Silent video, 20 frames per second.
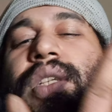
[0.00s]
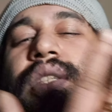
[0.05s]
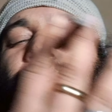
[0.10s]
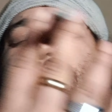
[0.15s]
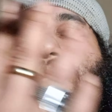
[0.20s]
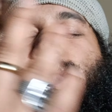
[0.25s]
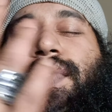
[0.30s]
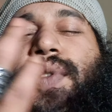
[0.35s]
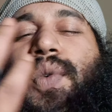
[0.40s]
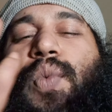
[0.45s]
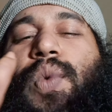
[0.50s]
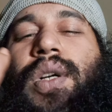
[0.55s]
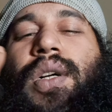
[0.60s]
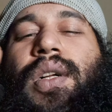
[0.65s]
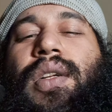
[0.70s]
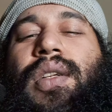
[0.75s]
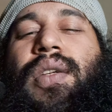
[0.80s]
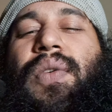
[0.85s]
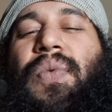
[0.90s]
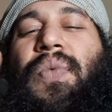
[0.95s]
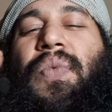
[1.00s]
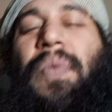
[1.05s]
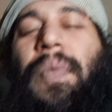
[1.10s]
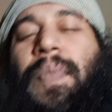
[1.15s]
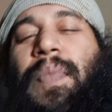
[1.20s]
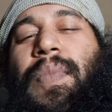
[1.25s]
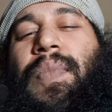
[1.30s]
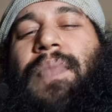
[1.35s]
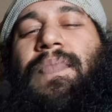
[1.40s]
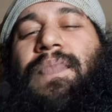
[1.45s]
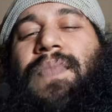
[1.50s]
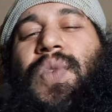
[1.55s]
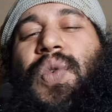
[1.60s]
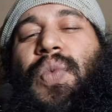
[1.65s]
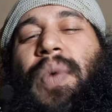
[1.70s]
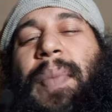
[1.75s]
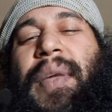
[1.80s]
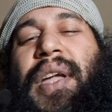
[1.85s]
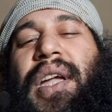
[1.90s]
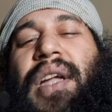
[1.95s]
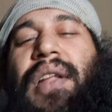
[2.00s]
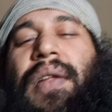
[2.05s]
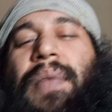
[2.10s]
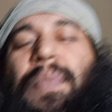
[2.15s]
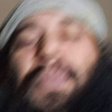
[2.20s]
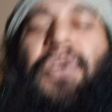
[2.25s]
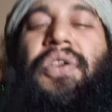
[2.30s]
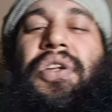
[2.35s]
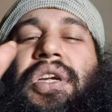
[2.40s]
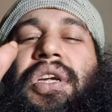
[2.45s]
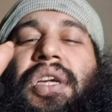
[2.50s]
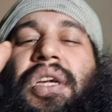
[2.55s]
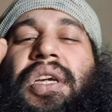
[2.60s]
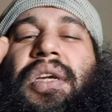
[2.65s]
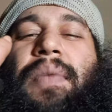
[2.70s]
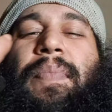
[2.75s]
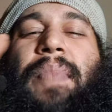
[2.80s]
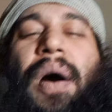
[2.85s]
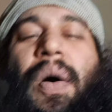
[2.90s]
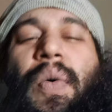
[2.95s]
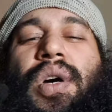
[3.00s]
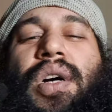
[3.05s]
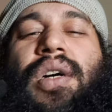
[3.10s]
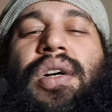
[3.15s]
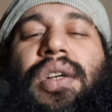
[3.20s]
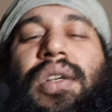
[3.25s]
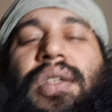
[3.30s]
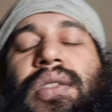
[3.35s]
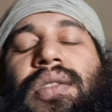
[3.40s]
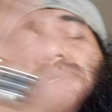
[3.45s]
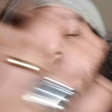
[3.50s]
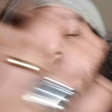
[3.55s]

rich, you love the world, women, money, power.